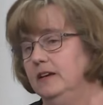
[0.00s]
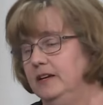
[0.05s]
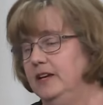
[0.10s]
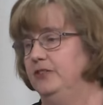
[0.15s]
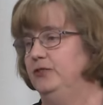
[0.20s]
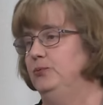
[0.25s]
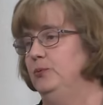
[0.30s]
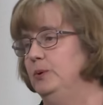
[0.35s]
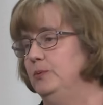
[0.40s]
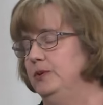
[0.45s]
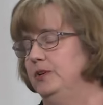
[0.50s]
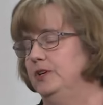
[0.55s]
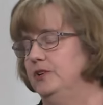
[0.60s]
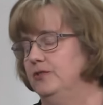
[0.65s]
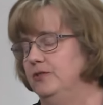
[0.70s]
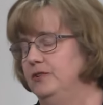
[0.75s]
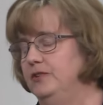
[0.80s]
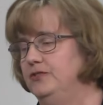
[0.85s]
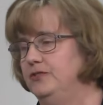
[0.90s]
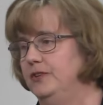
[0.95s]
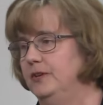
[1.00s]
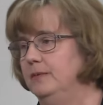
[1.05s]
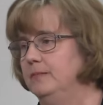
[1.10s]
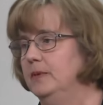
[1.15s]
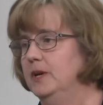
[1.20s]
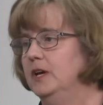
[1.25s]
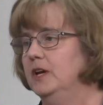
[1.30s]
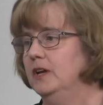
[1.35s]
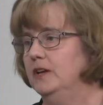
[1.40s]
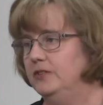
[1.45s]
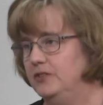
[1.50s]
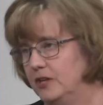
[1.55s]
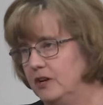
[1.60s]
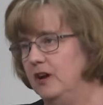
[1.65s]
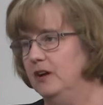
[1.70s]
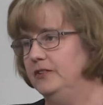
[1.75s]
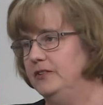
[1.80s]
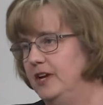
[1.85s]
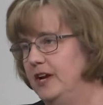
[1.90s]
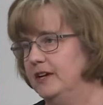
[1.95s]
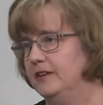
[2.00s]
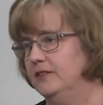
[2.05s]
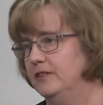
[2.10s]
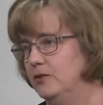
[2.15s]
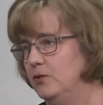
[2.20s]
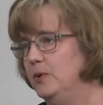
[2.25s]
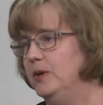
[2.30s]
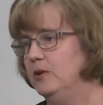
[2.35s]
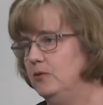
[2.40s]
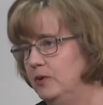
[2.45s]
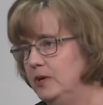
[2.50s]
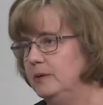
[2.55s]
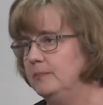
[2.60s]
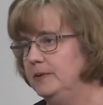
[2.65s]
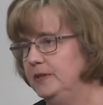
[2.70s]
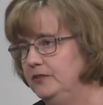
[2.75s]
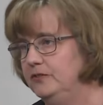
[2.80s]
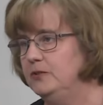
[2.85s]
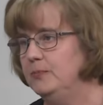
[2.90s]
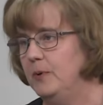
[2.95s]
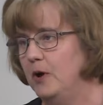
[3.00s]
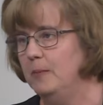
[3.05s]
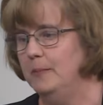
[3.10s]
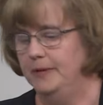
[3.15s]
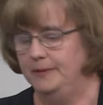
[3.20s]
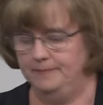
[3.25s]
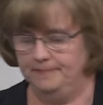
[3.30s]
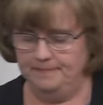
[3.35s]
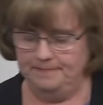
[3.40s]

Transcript: yes, we would encourage them to contact the Queen Creek Police Department.